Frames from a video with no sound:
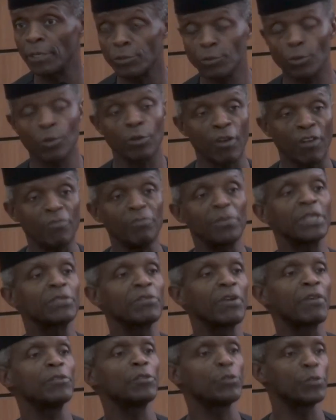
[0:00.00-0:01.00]
So
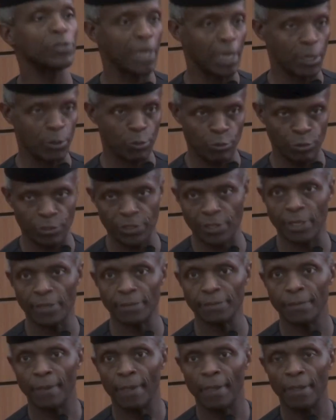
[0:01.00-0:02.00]
government revenues are crucial
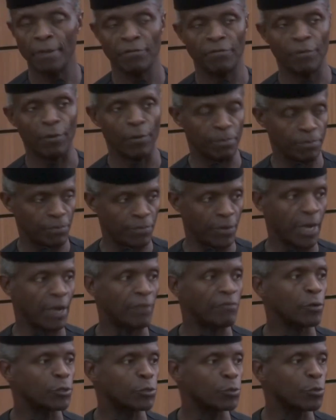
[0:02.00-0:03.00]
for,
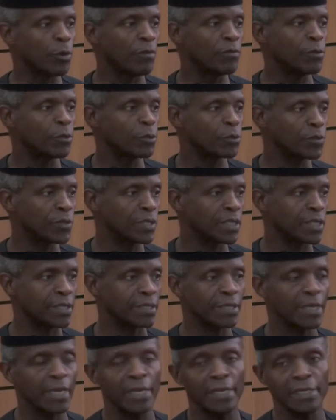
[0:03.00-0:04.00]
uh, for two of those
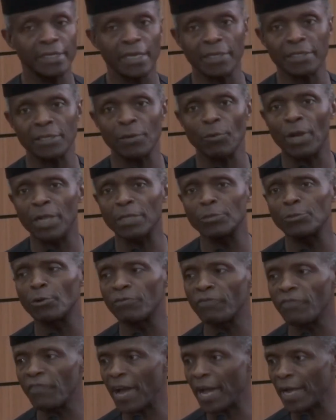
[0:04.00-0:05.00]
reasons. Now, it's a
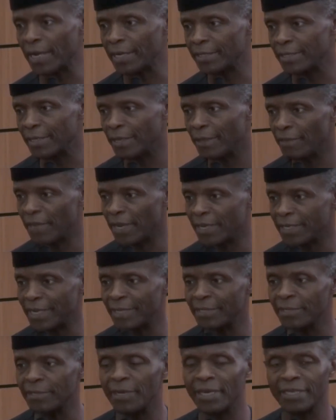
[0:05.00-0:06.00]
well-known fact that
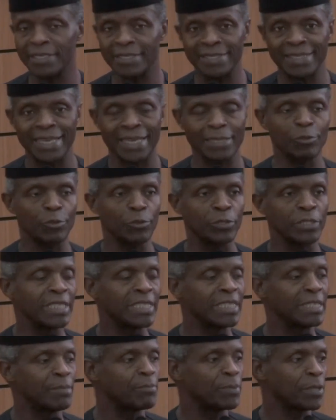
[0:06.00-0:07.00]
Nigeria's debt to
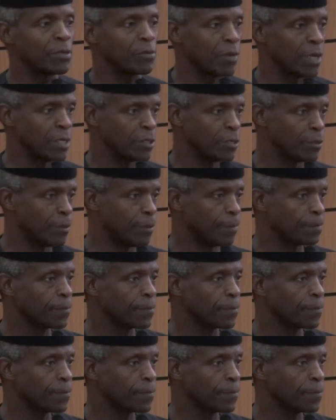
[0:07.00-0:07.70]
GDP ratio